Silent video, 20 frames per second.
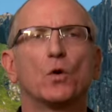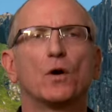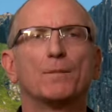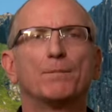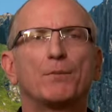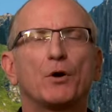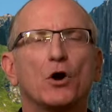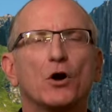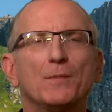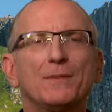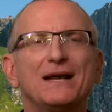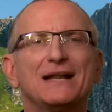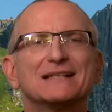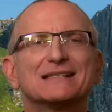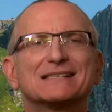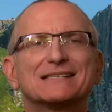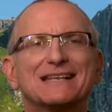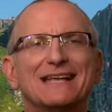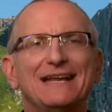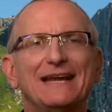or permanent
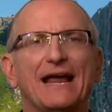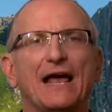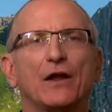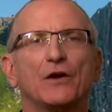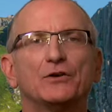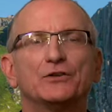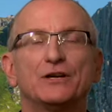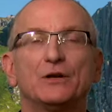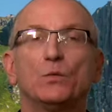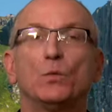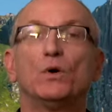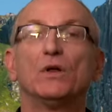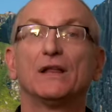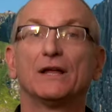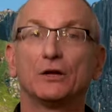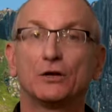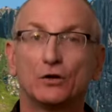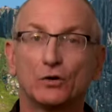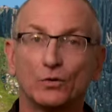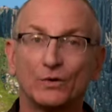skin allergy will
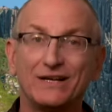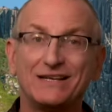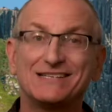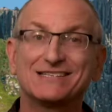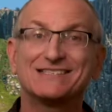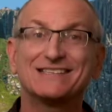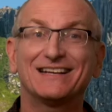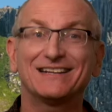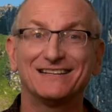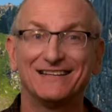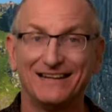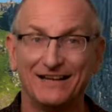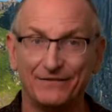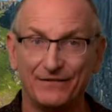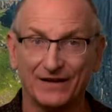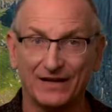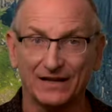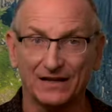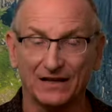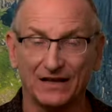increase
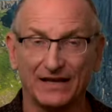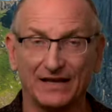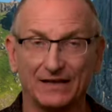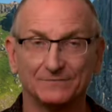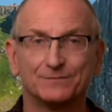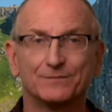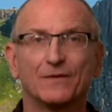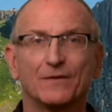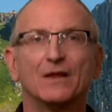significantly.